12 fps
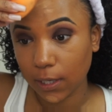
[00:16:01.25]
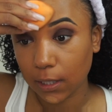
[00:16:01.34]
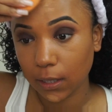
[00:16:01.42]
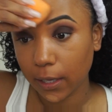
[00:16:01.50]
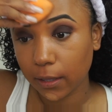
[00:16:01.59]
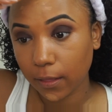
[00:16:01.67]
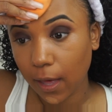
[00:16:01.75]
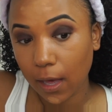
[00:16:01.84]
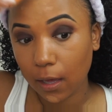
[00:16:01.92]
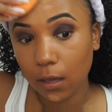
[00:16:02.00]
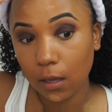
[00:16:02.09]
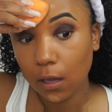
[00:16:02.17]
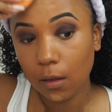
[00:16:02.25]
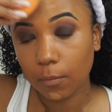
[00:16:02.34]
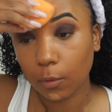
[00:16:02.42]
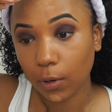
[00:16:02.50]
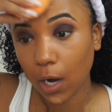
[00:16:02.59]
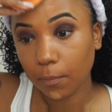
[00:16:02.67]
eat like that. But
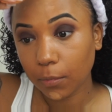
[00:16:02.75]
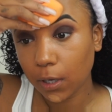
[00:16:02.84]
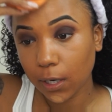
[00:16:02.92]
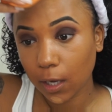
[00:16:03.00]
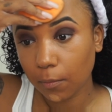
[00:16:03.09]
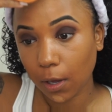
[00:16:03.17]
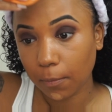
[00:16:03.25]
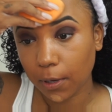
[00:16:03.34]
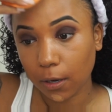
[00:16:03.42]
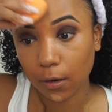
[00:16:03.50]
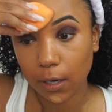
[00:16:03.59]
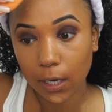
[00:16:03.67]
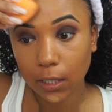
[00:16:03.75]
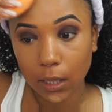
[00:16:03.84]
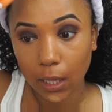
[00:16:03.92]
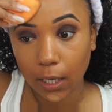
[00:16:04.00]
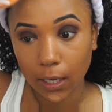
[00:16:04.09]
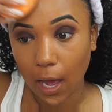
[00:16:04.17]
when I'm gonna get my period,
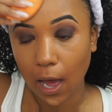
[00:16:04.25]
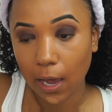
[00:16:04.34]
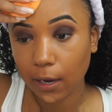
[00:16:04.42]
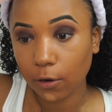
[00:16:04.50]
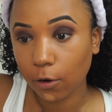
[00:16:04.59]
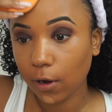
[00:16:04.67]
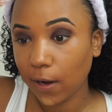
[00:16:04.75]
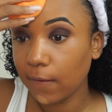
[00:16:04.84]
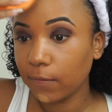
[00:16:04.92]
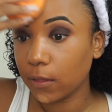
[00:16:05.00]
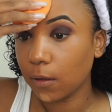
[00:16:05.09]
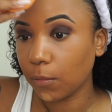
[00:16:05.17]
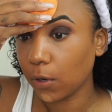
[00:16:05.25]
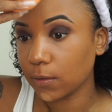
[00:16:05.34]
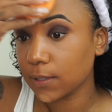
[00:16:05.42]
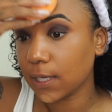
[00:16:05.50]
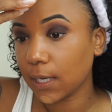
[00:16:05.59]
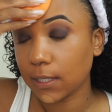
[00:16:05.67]
like I crave the
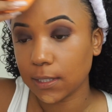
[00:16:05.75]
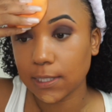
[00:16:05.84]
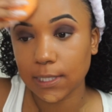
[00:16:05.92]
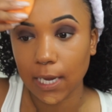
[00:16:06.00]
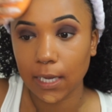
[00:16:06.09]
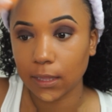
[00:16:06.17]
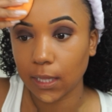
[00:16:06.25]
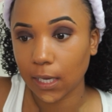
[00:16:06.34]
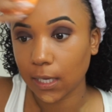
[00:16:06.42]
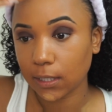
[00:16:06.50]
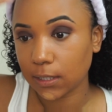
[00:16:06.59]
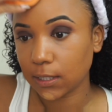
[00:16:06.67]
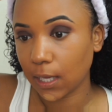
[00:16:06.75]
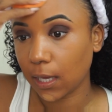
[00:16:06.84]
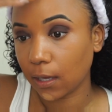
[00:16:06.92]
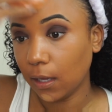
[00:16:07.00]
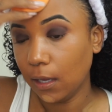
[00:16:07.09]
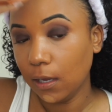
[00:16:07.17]
most insane things.
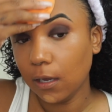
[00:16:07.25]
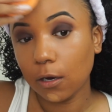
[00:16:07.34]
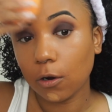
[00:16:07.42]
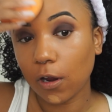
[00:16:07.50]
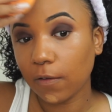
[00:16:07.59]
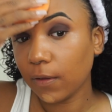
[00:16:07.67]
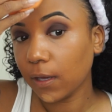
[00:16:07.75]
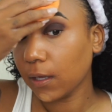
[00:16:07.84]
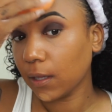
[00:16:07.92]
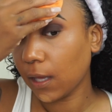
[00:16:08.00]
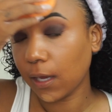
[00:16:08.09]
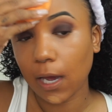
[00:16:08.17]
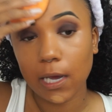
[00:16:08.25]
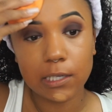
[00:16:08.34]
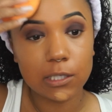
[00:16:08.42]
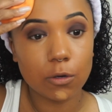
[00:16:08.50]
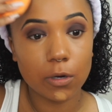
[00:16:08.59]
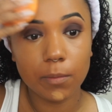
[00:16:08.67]
Like craving like ice
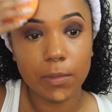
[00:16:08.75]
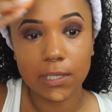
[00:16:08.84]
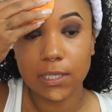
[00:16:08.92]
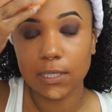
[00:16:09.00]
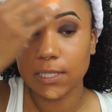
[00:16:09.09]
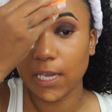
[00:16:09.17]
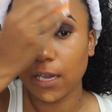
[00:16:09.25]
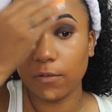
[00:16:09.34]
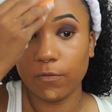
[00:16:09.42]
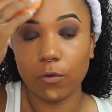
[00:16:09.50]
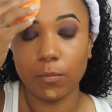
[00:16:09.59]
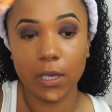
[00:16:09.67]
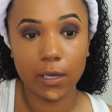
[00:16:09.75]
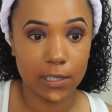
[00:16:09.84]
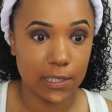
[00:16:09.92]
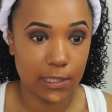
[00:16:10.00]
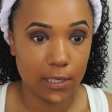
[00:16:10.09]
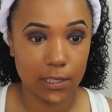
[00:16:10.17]
cream is insane for me because
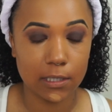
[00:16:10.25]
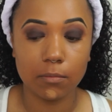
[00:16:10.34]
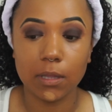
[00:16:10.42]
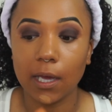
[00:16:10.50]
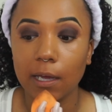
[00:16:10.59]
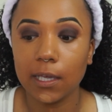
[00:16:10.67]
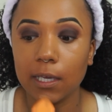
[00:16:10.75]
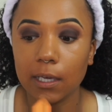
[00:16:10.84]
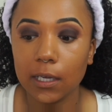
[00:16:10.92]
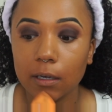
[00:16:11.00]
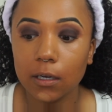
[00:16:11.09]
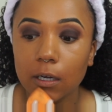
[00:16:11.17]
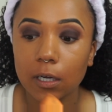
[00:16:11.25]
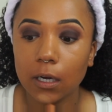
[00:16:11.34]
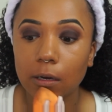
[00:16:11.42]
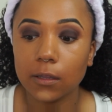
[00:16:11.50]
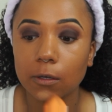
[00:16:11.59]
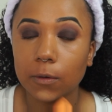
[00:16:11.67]
that's not something I eat
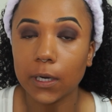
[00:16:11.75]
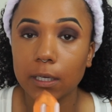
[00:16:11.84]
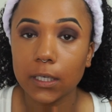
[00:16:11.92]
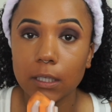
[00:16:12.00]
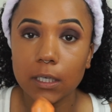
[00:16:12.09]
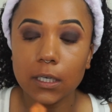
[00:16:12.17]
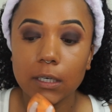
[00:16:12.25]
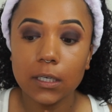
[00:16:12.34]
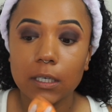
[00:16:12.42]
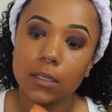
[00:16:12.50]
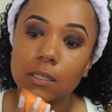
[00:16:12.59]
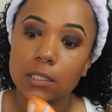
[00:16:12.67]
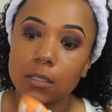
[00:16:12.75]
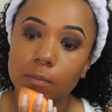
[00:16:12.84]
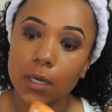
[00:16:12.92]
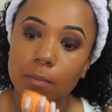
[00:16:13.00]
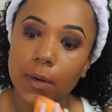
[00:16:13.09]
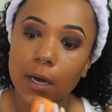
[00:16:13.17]
on the regular. So
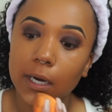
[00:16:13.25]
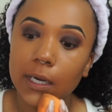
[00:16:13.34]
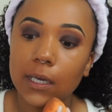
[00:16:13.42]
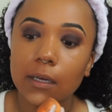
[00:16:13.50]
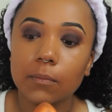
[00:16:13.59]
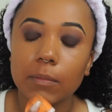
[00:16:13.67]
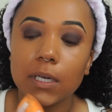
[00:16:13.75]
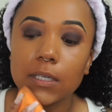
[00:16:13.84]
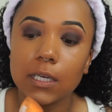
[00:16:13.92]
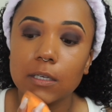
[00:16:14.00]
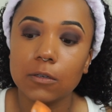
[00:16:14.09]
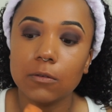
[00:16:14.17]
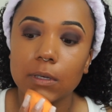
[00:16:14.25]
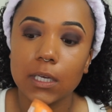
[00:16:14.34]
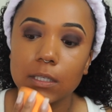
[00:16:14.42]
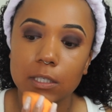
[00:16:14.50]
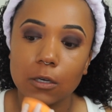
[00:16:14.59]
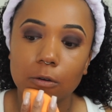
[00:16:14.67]
my body, because I do
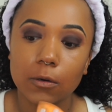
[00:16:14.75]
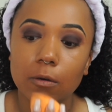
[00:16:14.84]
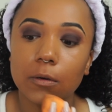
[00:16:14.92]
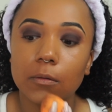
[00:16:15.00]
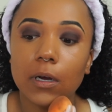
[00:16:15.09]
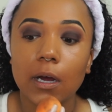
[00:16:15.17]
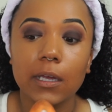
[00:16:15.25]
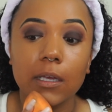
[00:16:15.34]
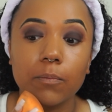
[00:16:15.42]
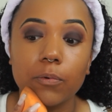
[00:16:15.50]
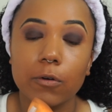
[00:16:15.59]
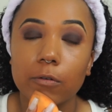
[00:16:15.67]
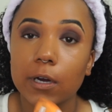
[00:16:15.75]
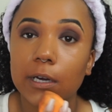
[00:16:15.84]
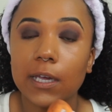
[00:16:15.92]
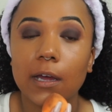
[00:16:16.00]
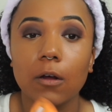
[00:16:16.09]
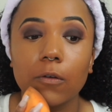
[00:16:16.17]
eat I eat pretty
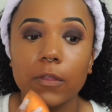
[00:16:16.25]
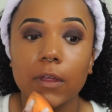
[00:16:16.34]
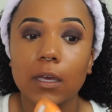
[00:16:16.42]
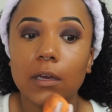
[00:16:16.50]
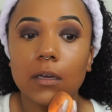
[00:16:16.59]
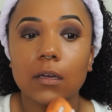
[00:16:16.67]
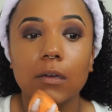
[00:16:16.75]
healthy,